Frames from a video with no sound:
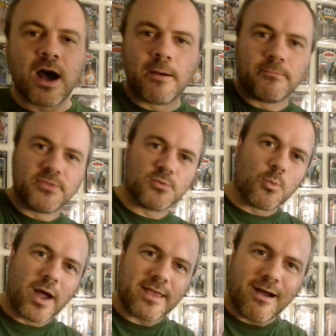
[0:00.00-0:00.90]
arm, the
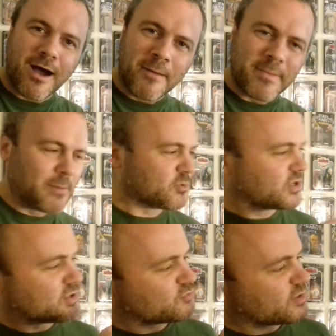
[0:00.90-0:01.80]
white armband was
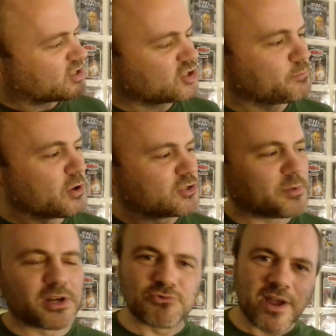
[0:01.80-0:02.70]
on his, it's supposed to
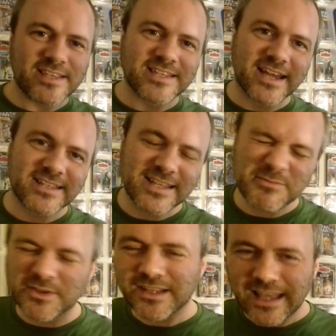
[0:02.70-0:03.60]
be on his right side and
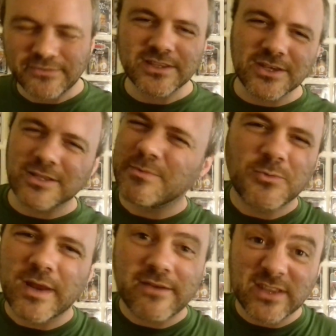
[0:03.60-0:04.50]
it was on the left of the other,
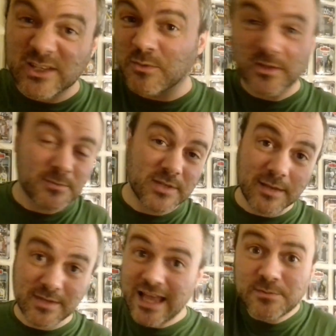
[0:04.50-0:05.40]
but whatever, that's what
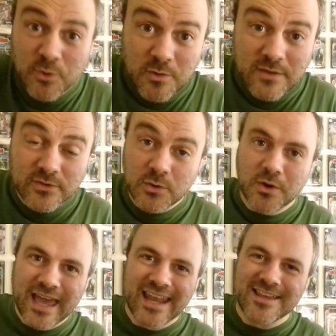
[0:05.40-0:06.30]
sometimes Hasbro even do,
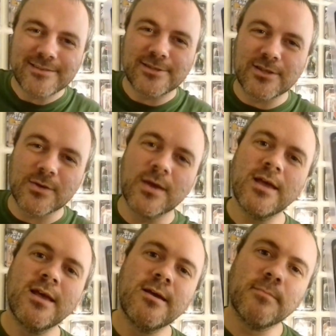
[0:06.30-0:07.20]
or Kenner used to do.
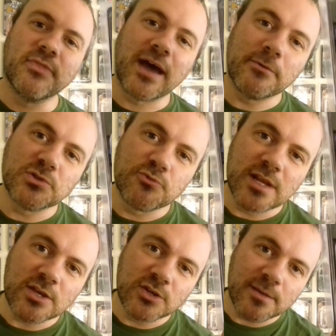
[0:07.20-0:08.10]
But that was a
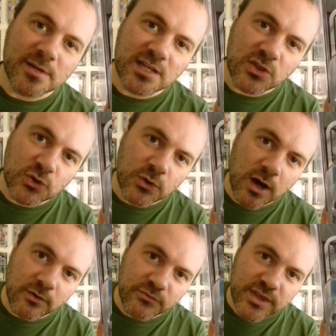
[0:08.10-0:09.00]
really good image, I
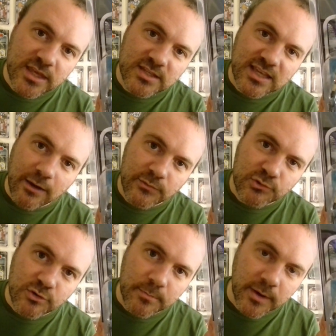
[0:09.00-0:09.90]
thought, of the Scarif
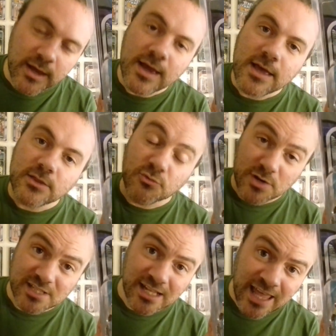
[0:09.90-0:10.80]
Trooper. The
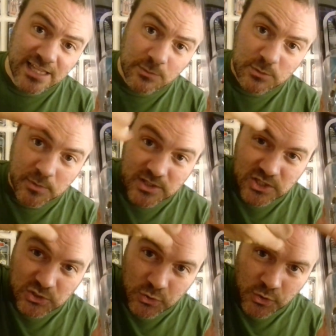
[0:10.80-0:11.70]
reason I liked it was because
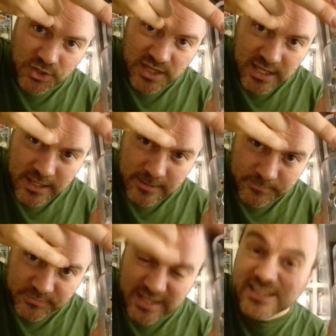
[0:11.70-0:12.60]
he saw the,
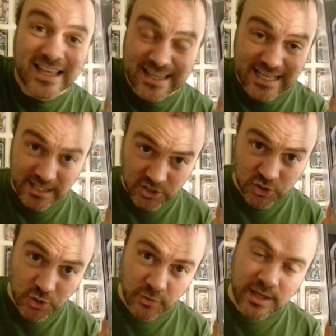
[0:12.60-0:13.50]
it, it tells a
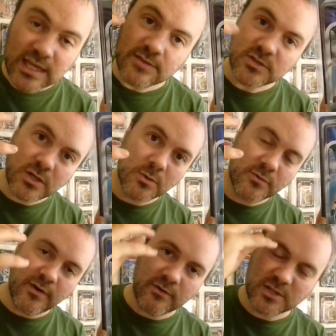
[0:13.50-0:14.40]
story, it gives you
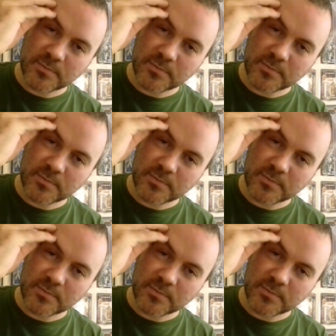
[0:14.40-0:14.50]
a very